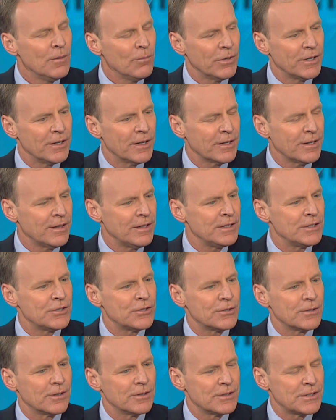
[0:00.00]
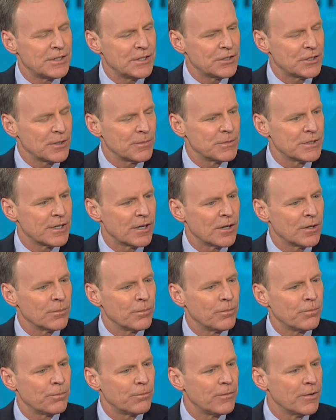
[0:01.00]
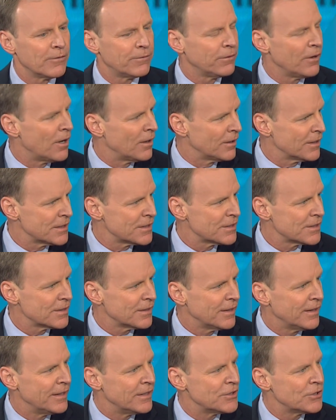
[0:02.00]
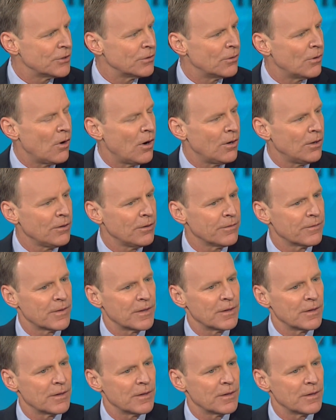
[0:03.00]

But none of these systems are flawless. And so all of